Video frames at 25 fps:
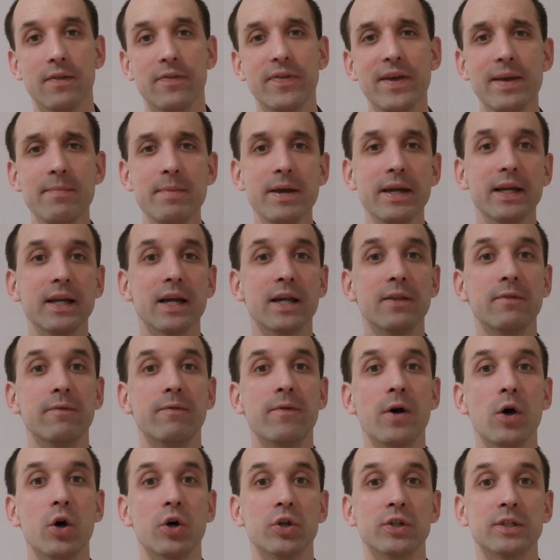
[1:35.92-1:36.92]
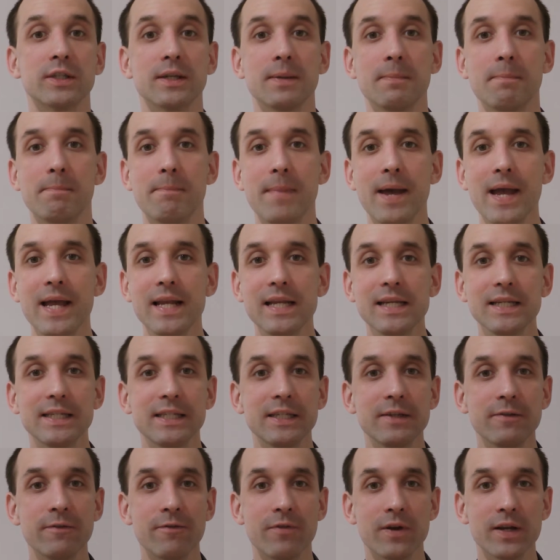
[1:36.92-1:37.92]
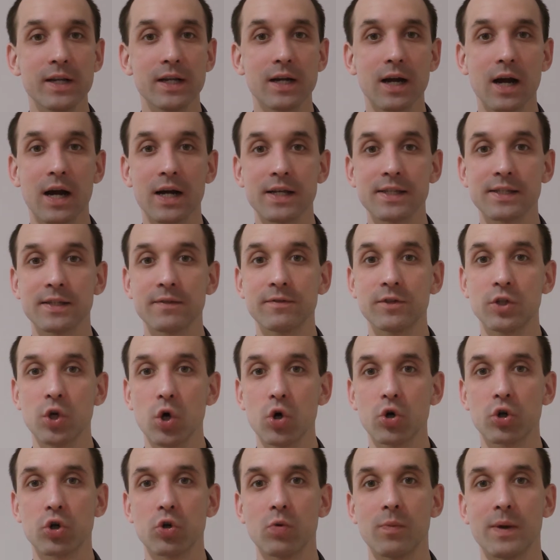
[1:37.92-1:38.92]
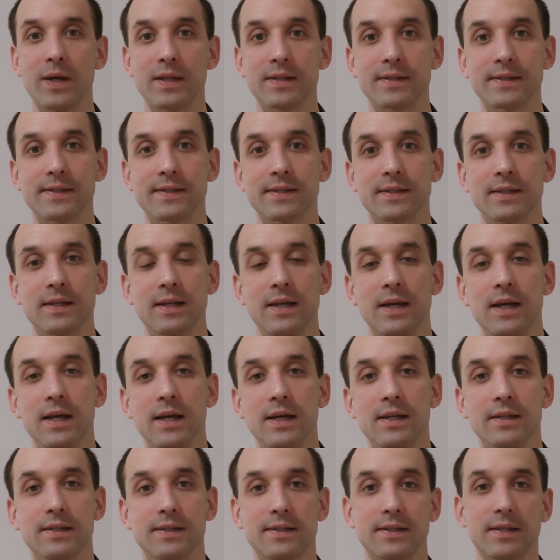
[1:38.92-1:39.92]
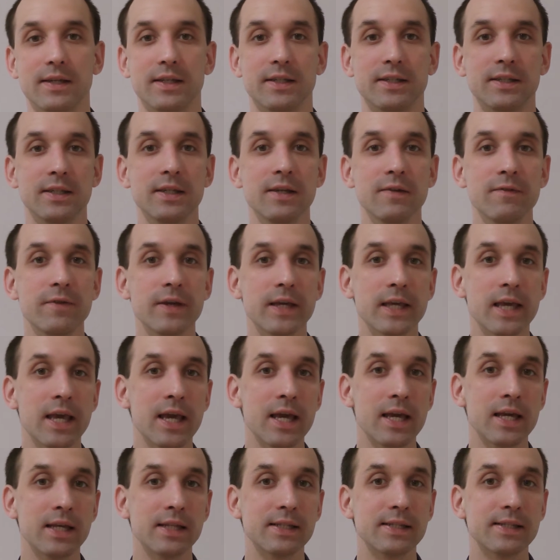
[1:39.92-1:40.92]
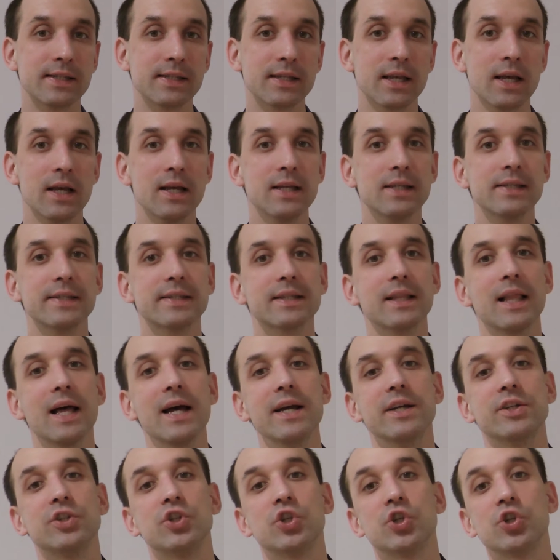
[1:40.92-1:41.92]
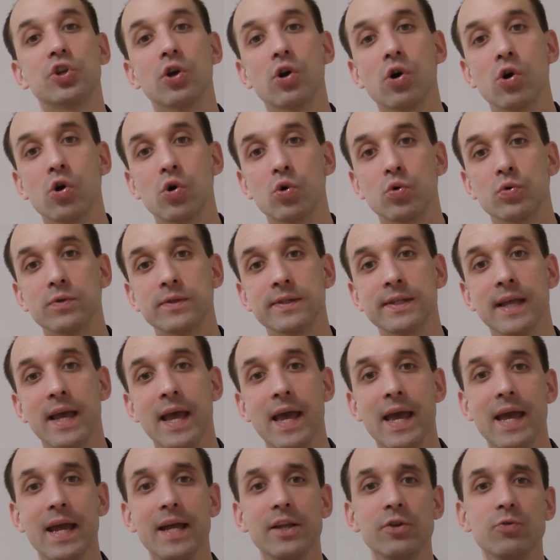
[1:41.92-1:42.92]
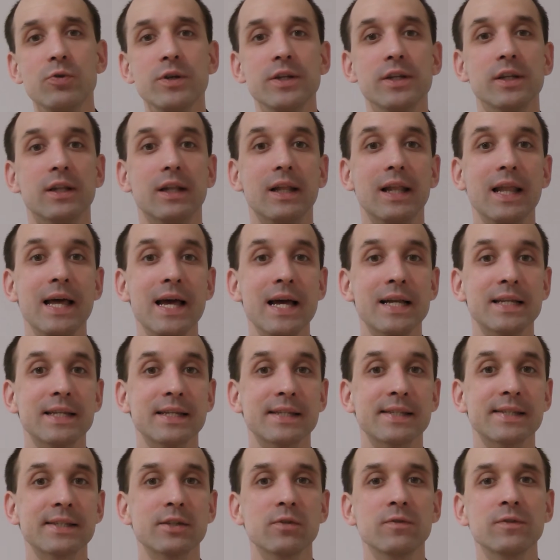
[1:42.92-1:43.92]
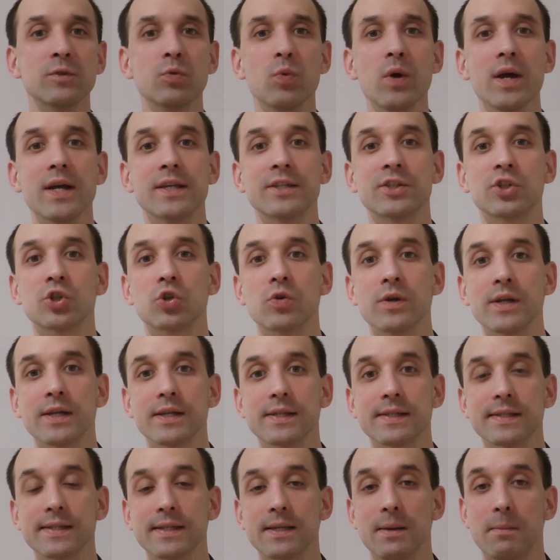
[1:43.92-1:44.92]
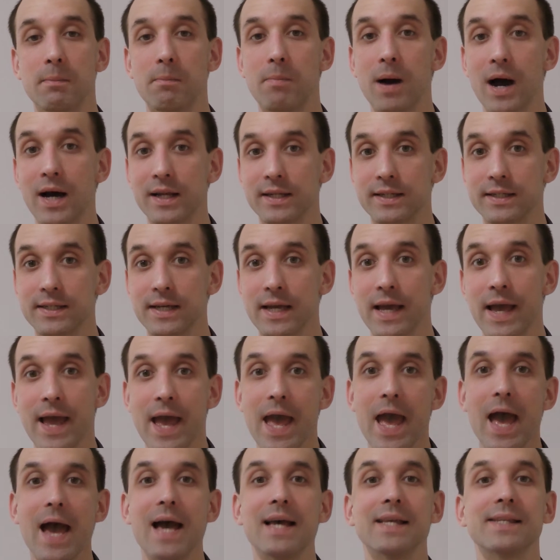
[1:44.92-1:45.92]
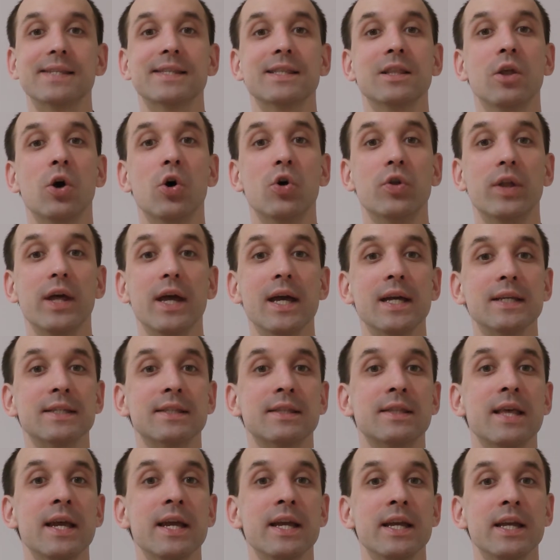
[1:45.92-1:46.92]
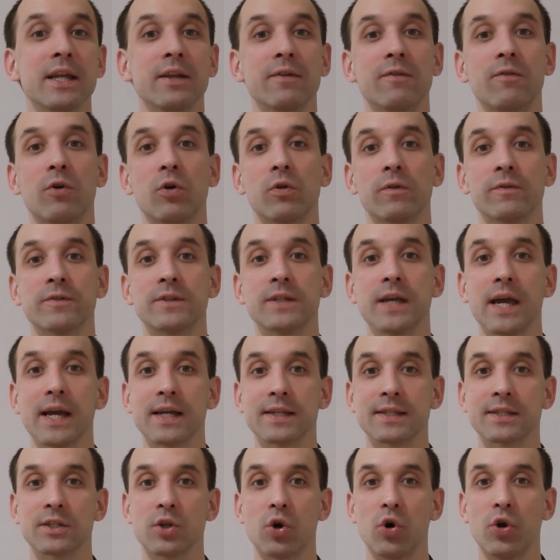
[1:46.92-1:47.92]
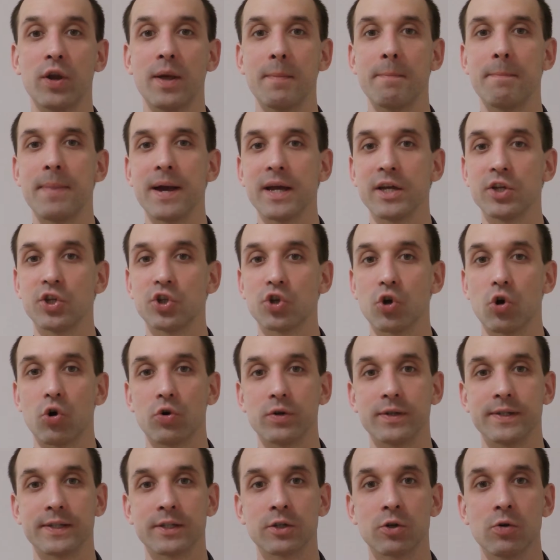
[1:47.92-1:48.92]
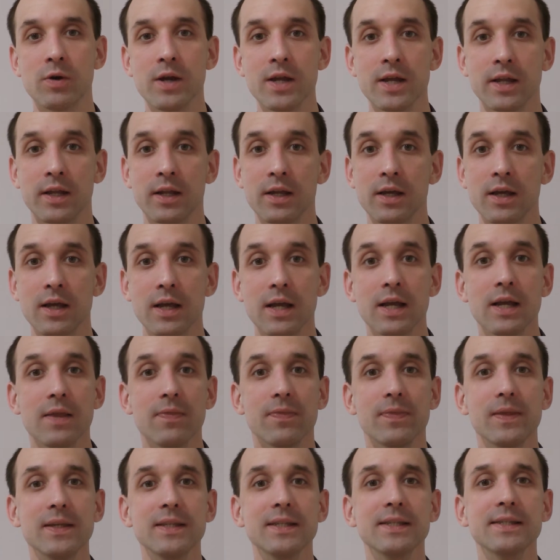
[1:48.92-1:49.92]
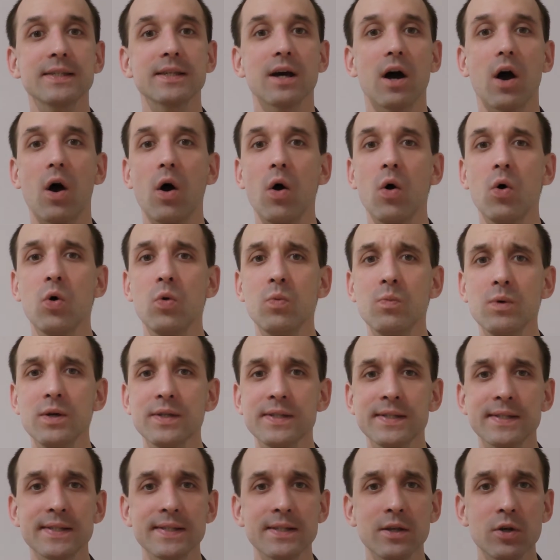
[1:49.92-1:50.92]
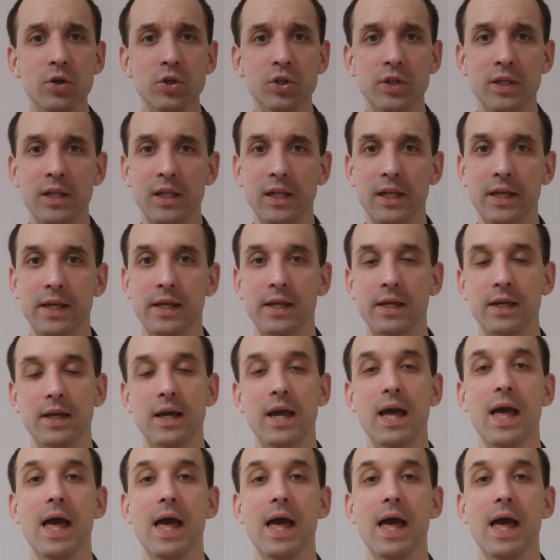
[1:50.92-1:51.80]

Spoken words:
They may convert many different kinds of documents: certificates, slideshows, and written letters, software strings, but as long as they involve text on a page or a screen, this is almost certainly